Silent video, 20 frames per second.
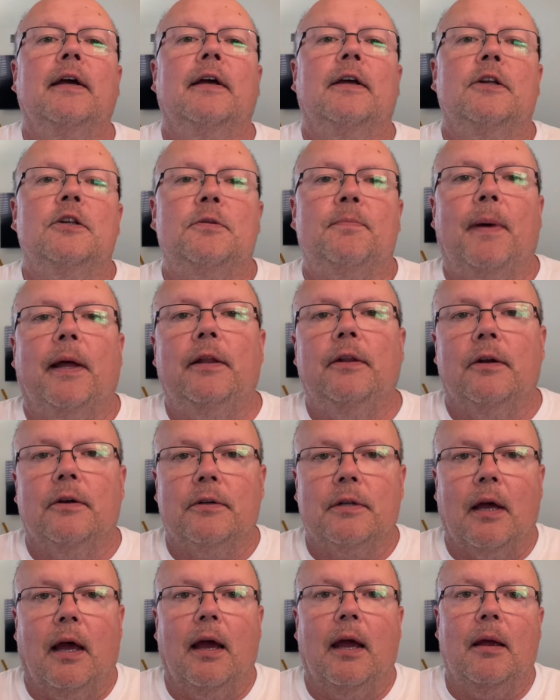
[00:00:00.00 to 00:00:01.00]
spend their
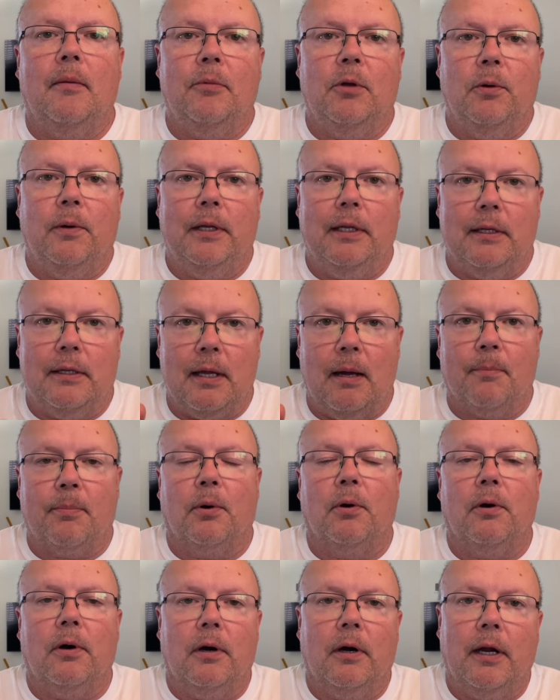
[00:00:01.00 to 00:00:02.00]
time doing the
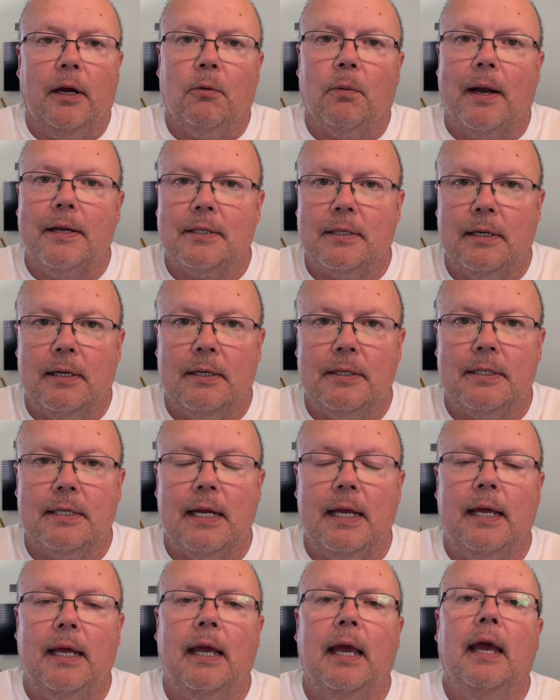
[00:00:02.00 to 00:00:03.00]
temporary
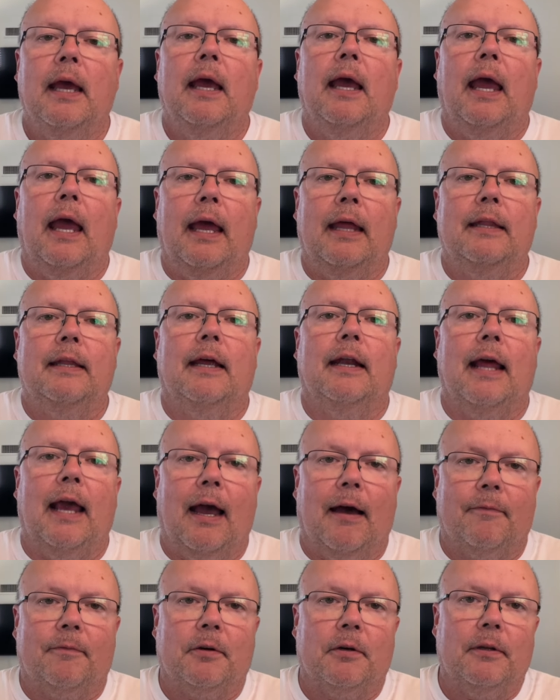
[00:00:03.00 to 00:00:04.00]
residency, and then
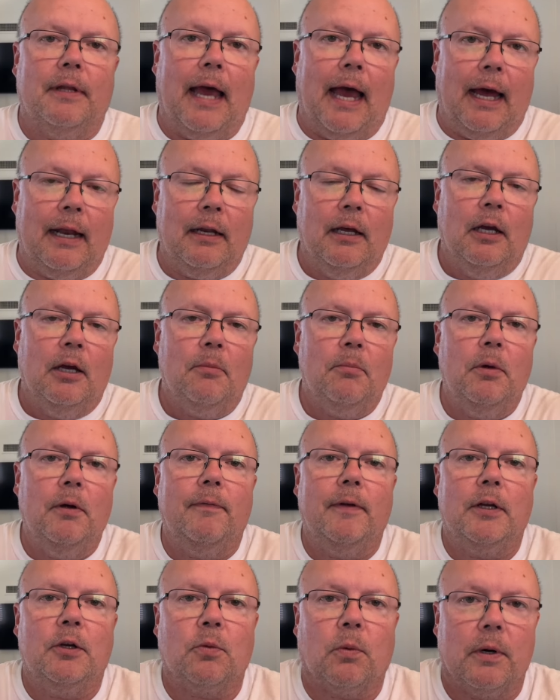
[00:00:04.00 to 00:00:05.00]
after that,
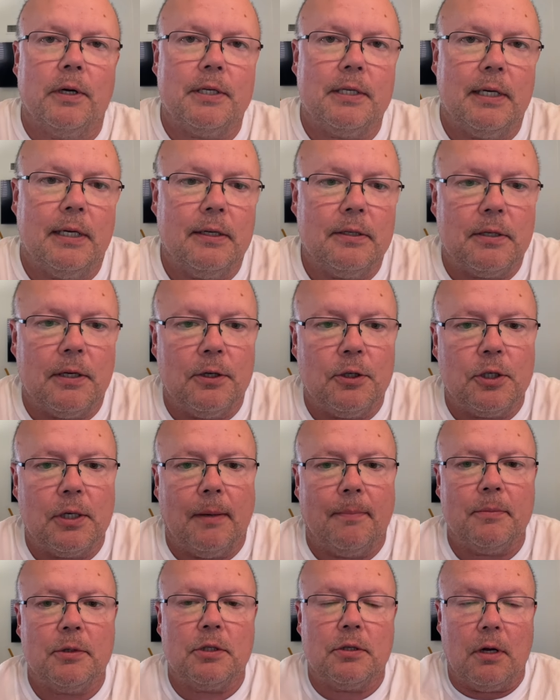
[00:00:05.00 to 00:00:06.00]
moving towards
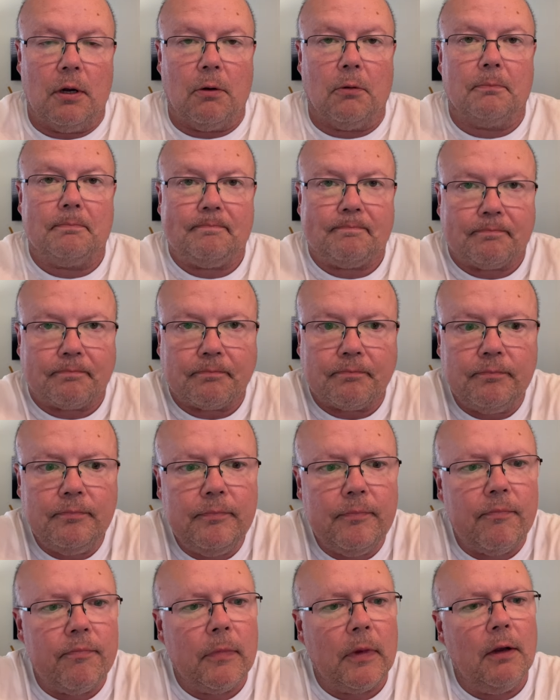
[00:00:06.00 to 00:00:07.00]
citizenship. So
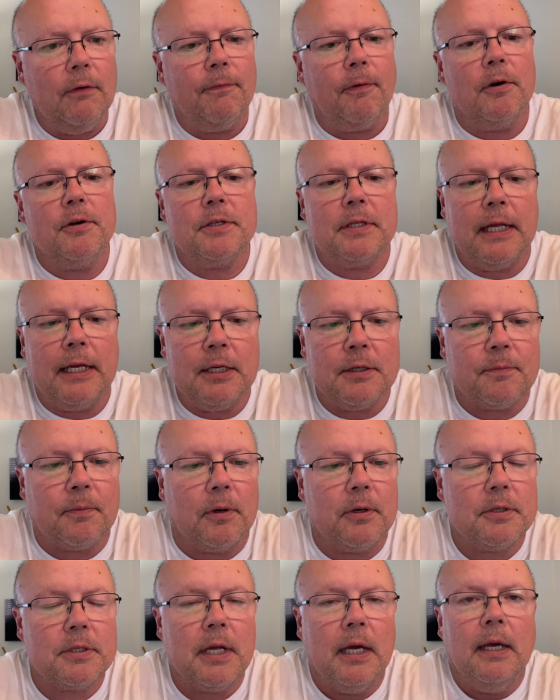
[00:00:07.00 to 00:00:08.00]
first things
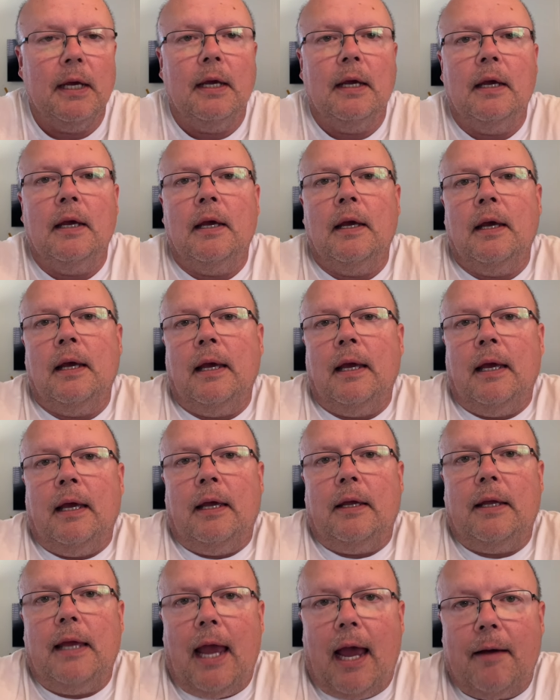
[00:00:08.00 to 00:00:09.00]
first,
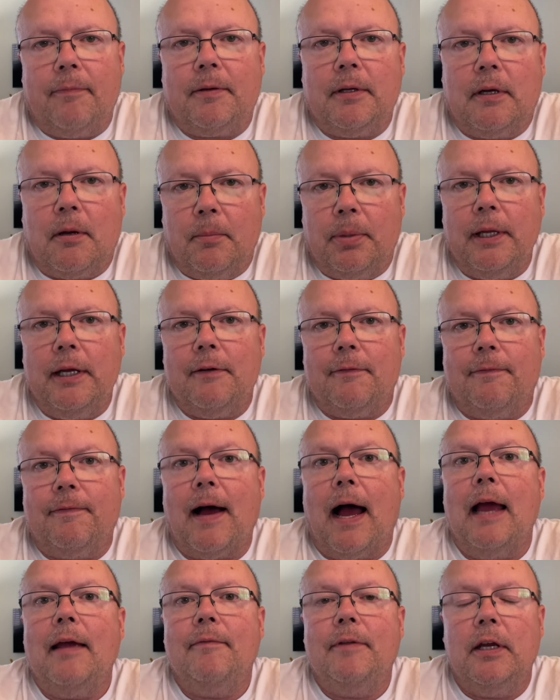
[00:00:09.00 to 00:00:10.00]
you have to complete
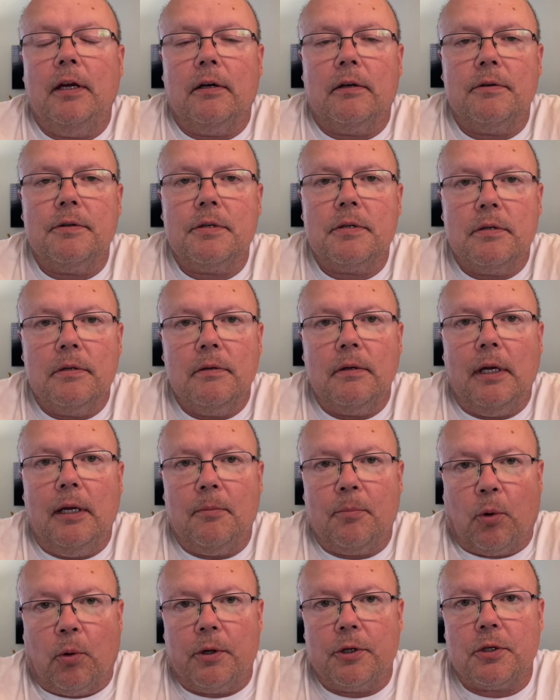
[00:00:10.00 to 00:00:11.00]
5 years in
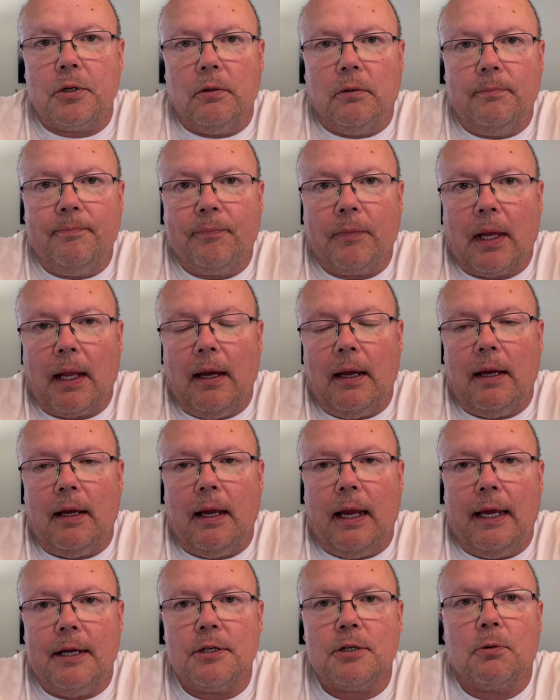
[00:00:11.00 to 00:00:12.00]
Portugal
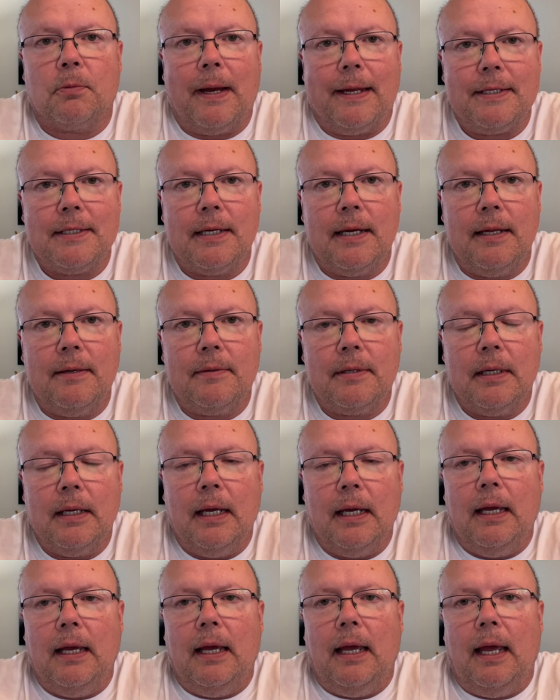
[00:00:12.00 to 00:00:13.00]
as a resident,
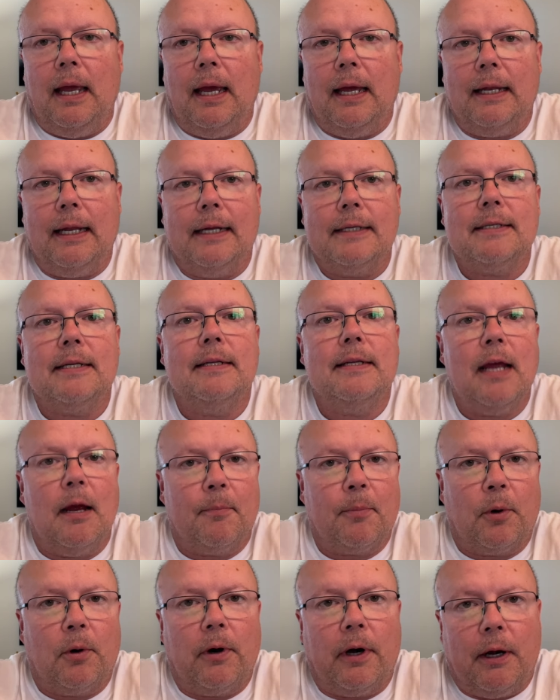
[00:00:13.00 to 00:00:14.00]
and that's the
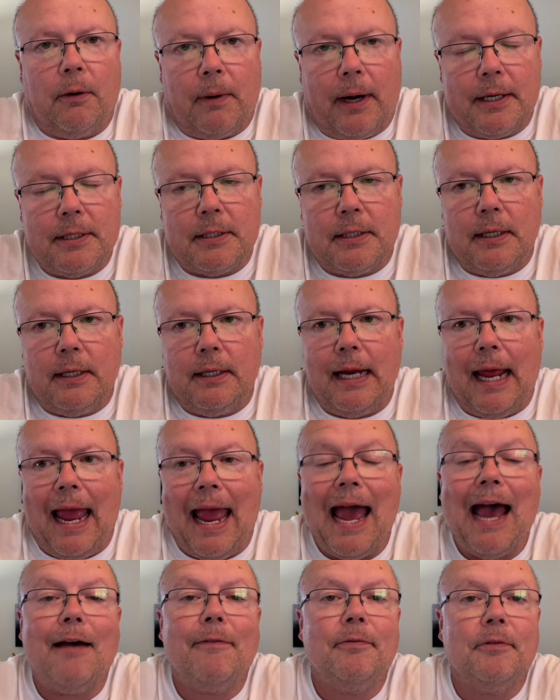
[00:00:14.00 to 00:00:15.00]
temporary resident.
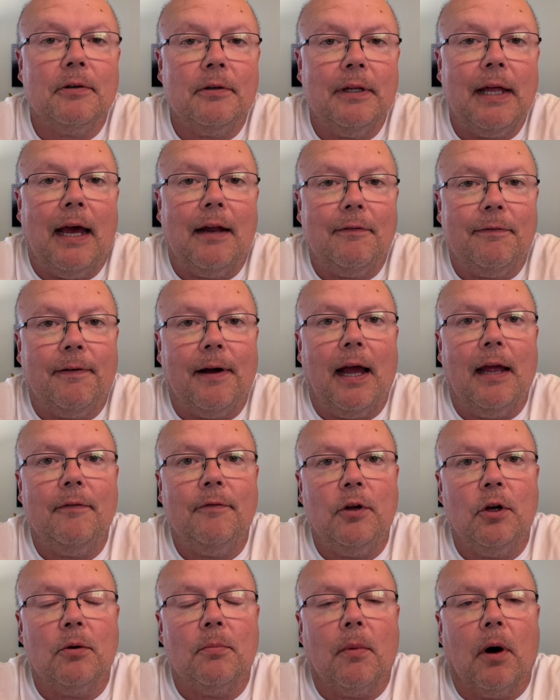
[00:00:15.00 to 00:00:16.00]
After that
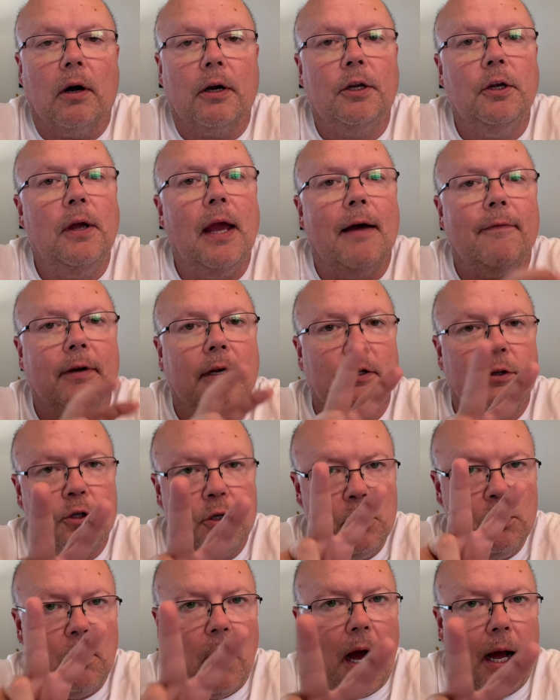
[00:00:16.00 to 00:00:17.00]
5-year mark, you have
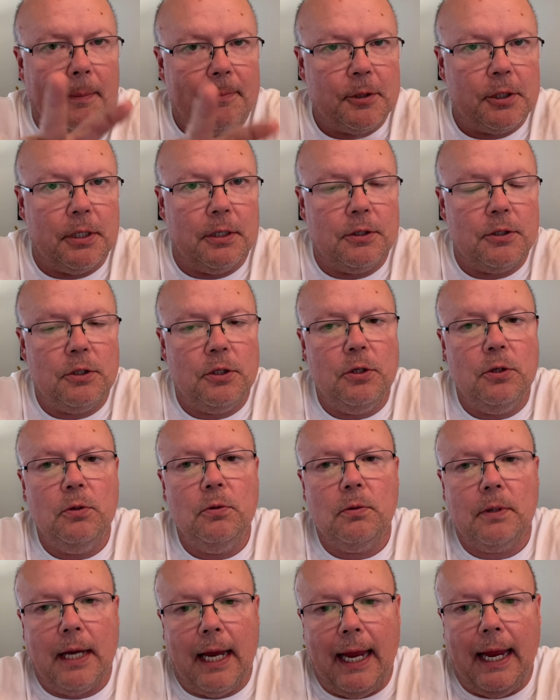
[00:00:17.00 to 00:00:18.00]
two options.
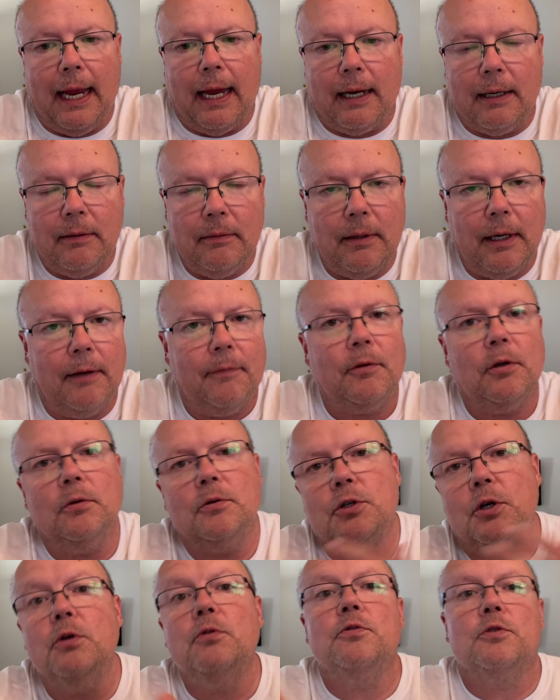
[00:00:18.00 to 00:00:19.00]
You can, if you
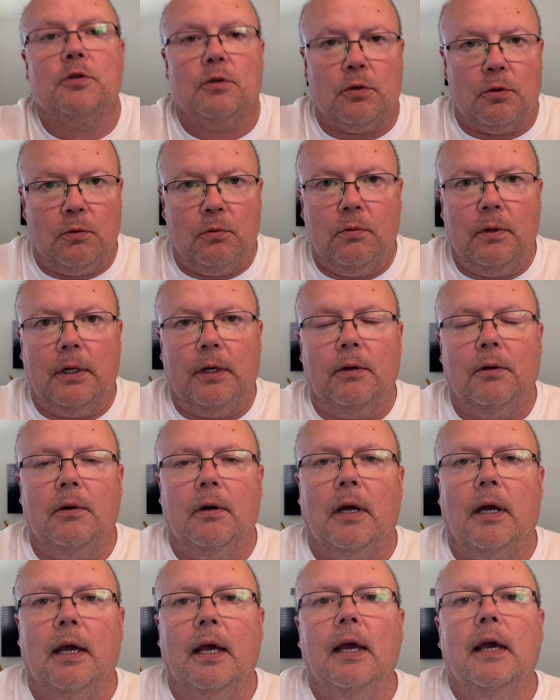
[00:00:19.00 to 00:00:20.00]
choose to,
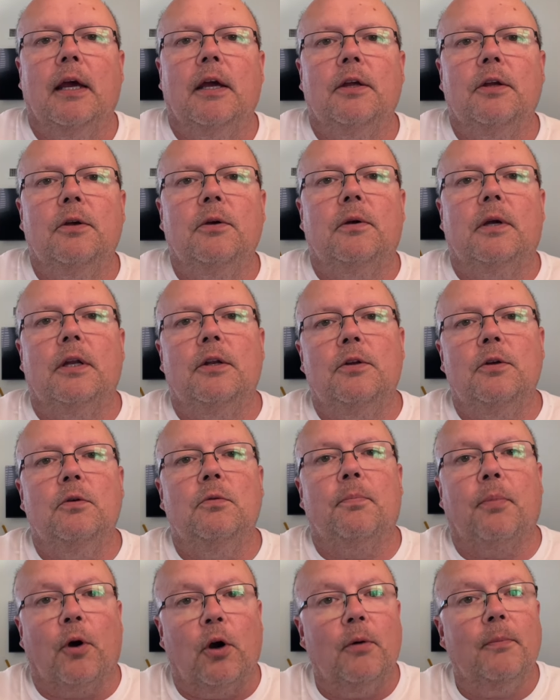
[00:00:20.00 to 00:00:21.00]
you can
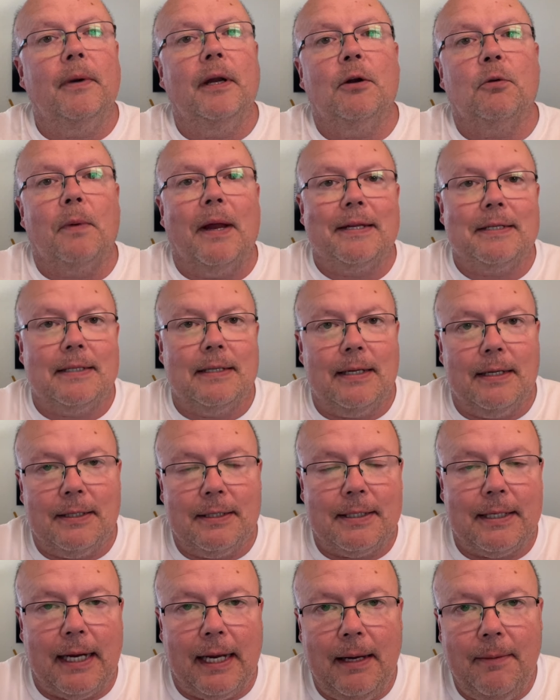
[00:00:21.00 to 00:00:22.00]
do permanent
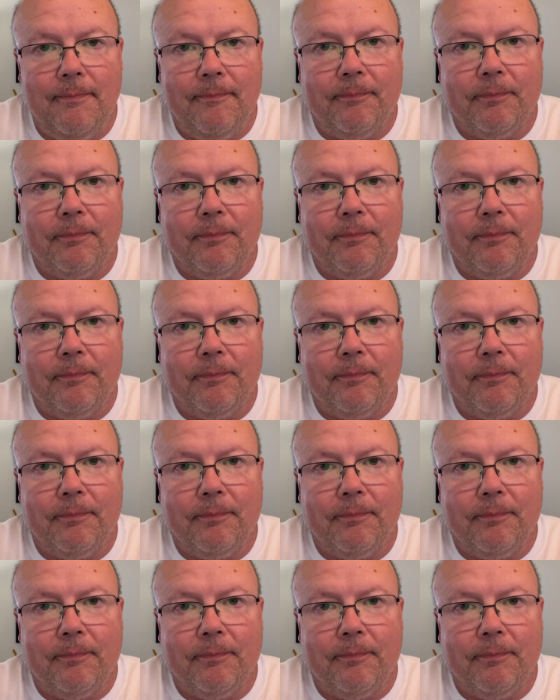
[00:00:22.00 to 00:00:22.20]
residency,